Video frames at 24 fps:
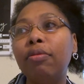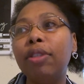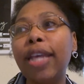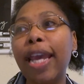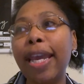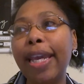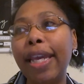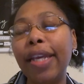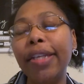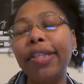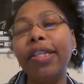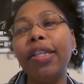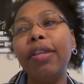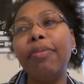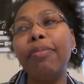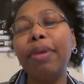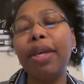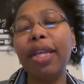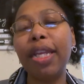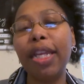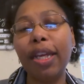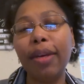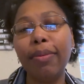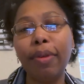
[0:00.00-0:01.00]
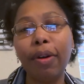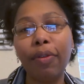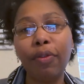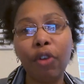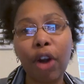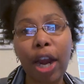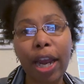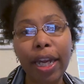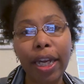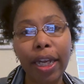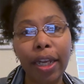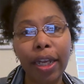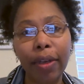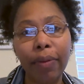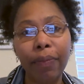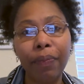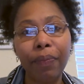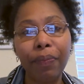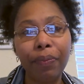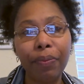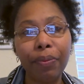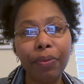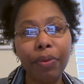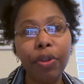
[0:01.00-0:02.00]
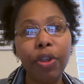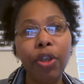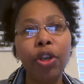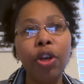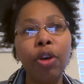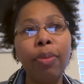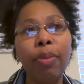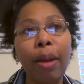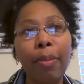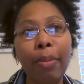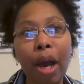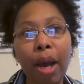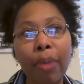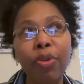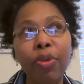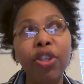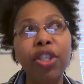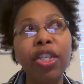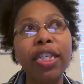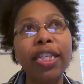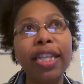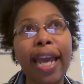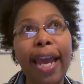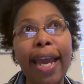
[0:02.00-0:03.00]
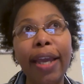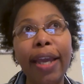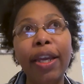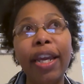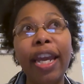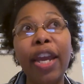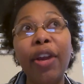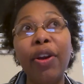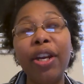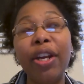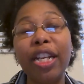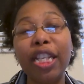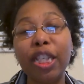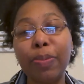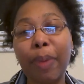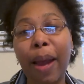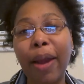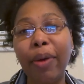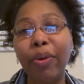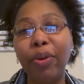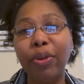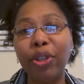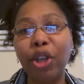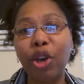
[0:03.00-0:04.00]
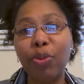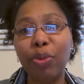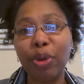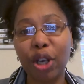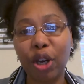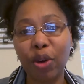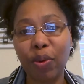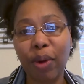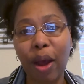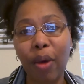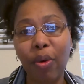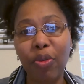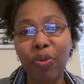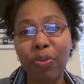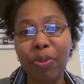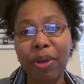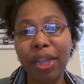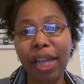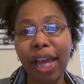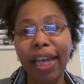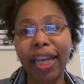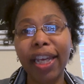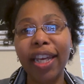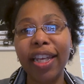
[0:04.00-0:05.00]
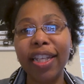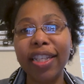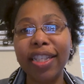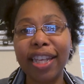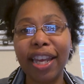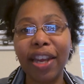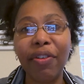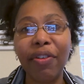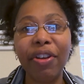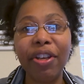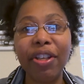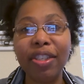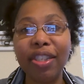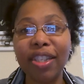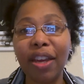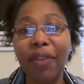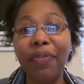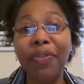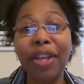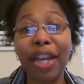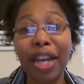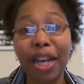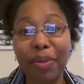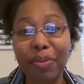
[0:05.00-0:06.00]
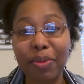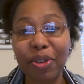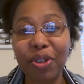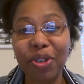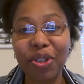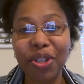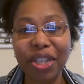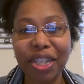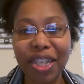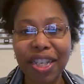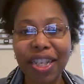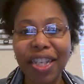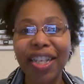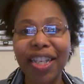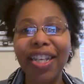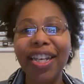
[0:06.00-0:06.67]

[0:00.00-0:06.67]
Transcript: taking to the medium of writing, my mom used to say I carried a spiral notebook around with me like kids carry stuffed animals.